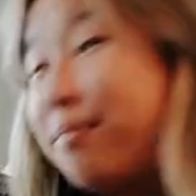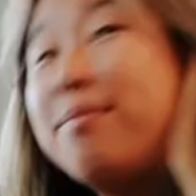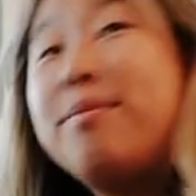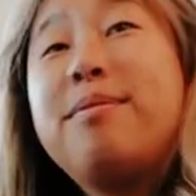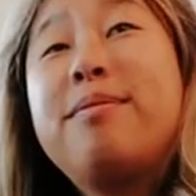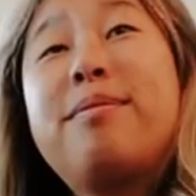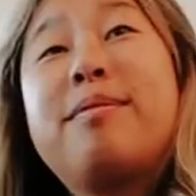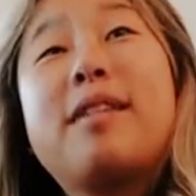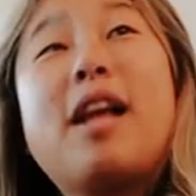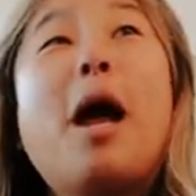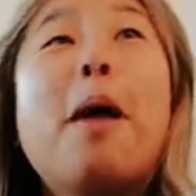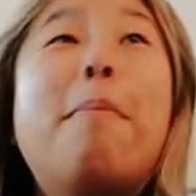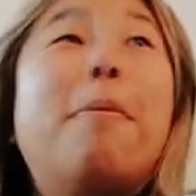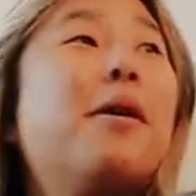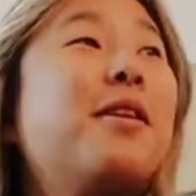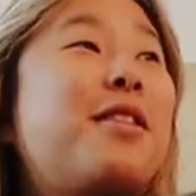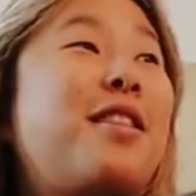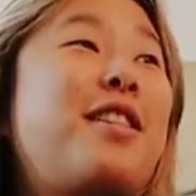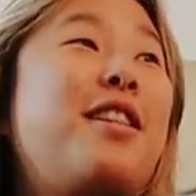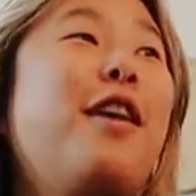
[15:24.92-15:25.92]
I
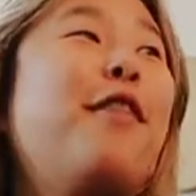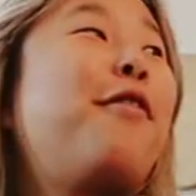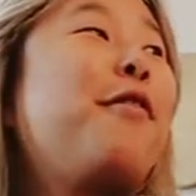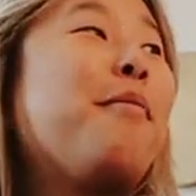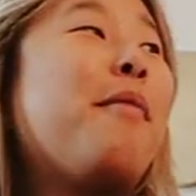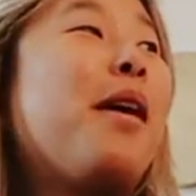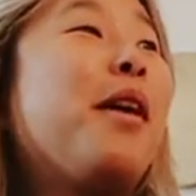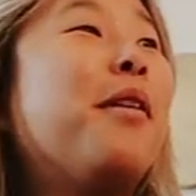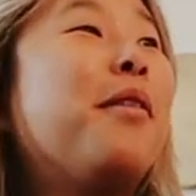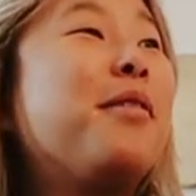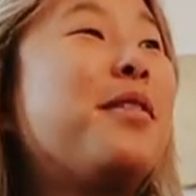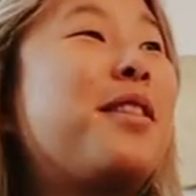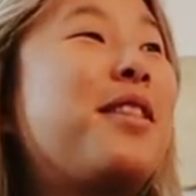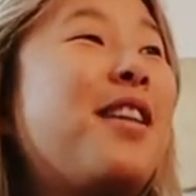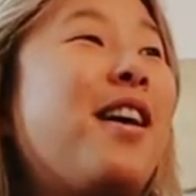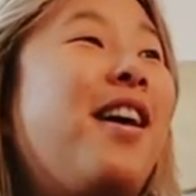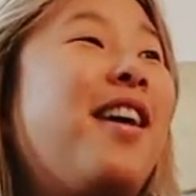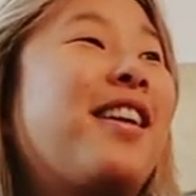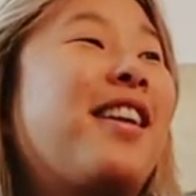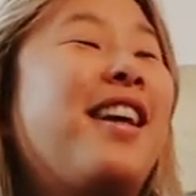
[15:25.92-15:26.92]
put stuff in my own
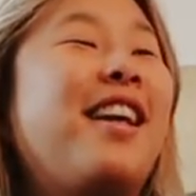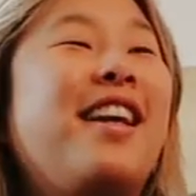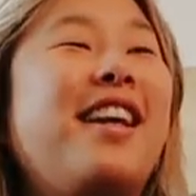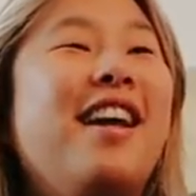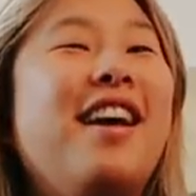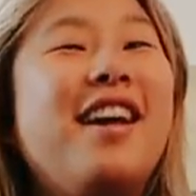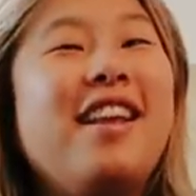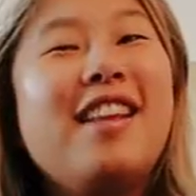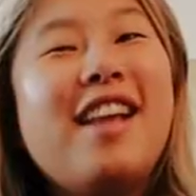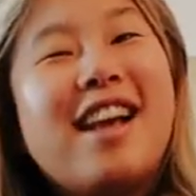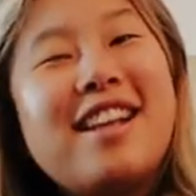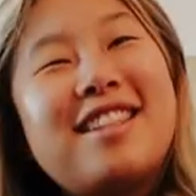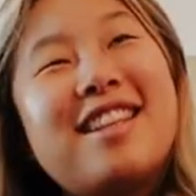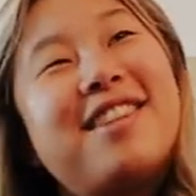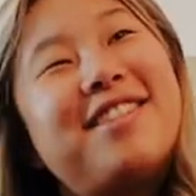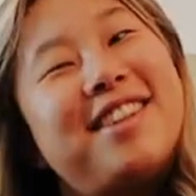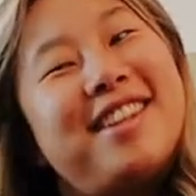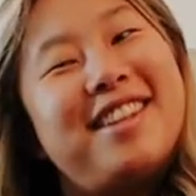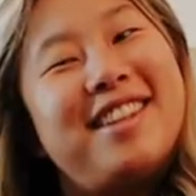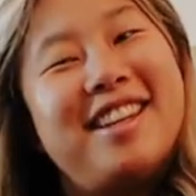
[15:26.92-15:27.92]
stocking, and that's
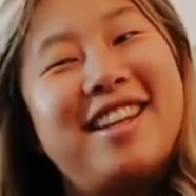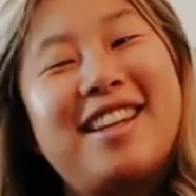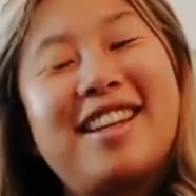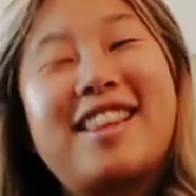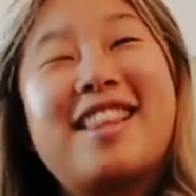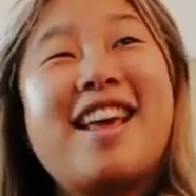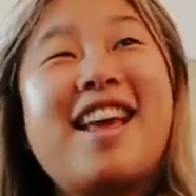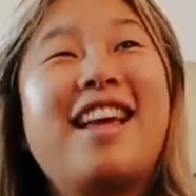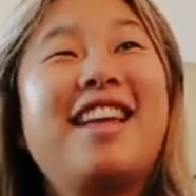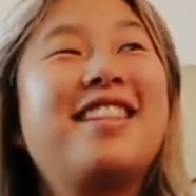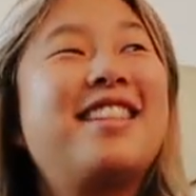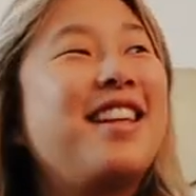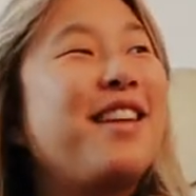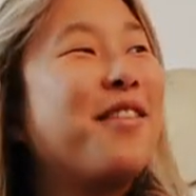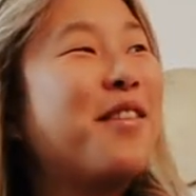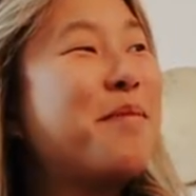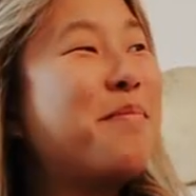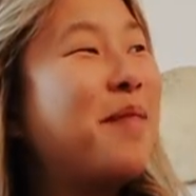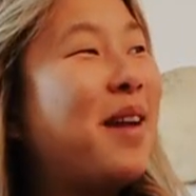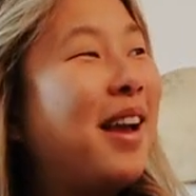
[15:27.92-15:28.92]
everything. Thanks,
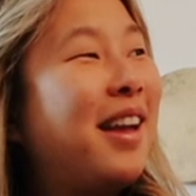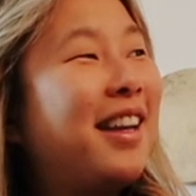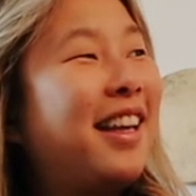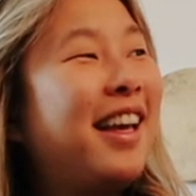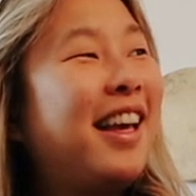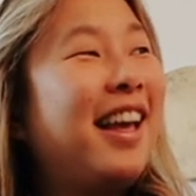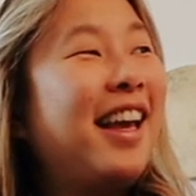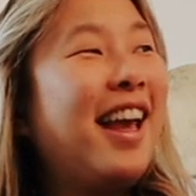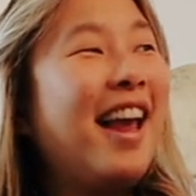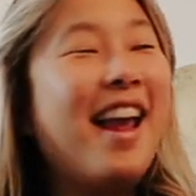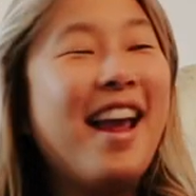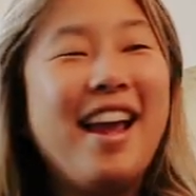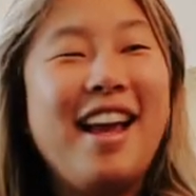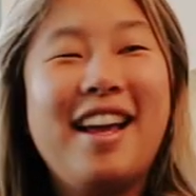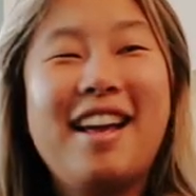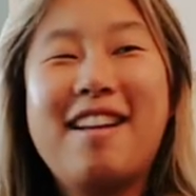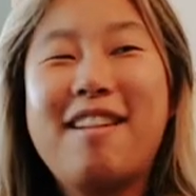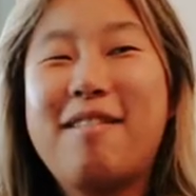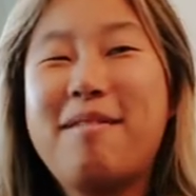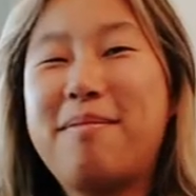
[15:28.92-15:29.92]
everybody. Right. Oh,
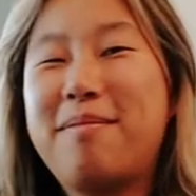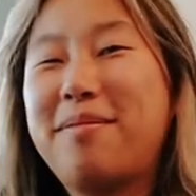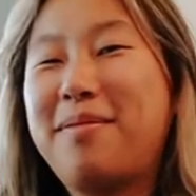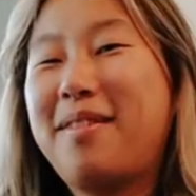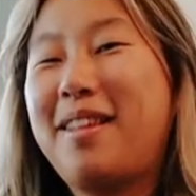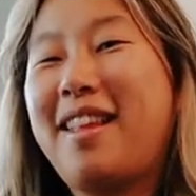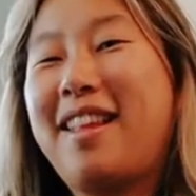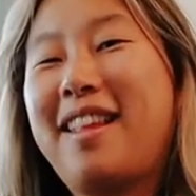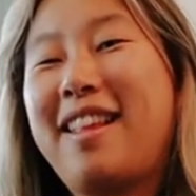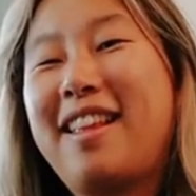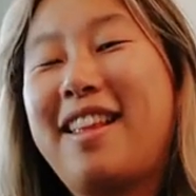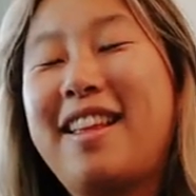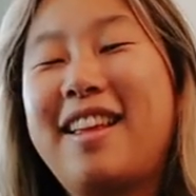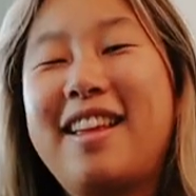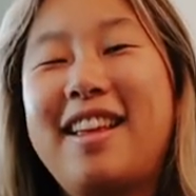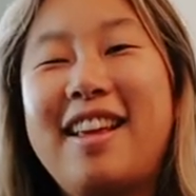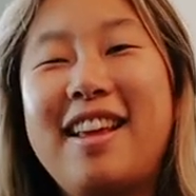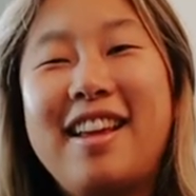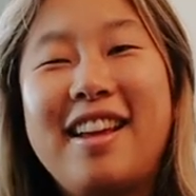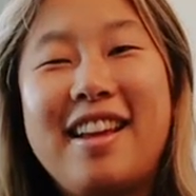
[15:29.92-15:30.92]
thank, thank, you, you thank
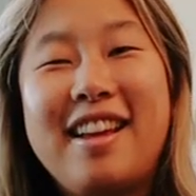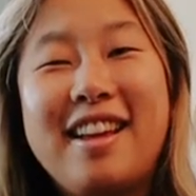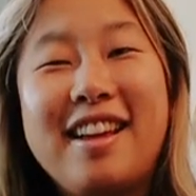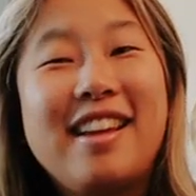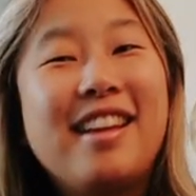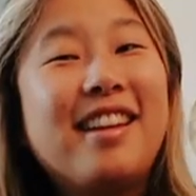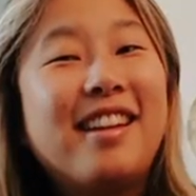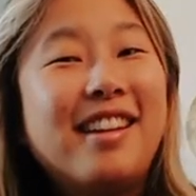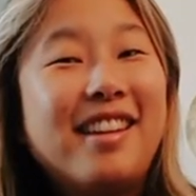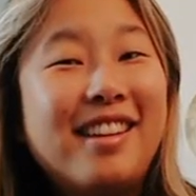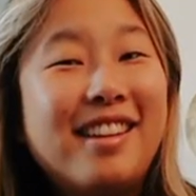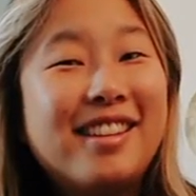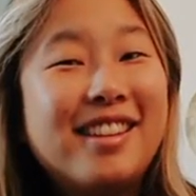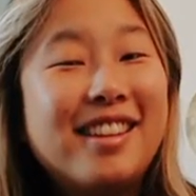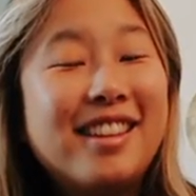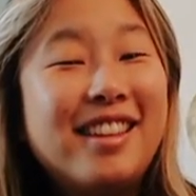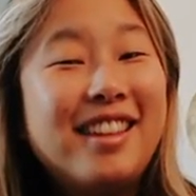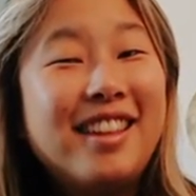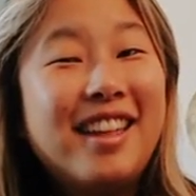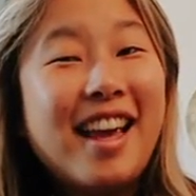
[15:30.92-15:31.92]
everyone. you. Thank Excellent you.
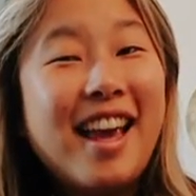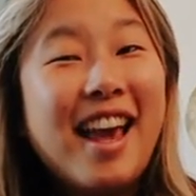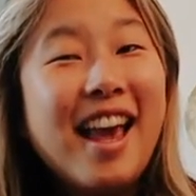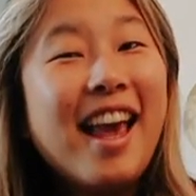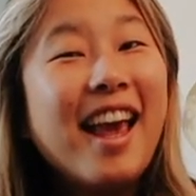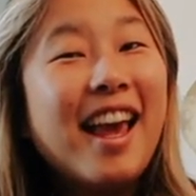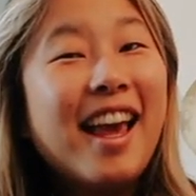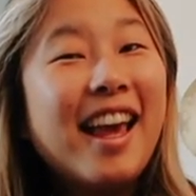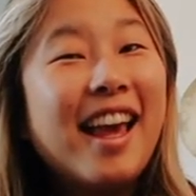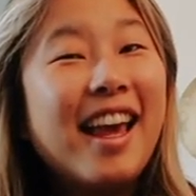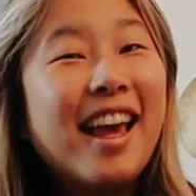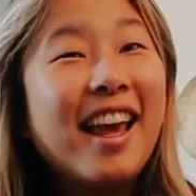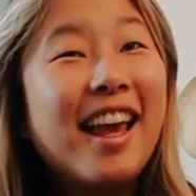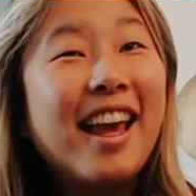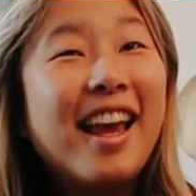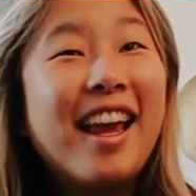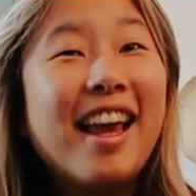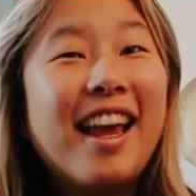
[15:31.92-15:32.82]
Christmas. Yay.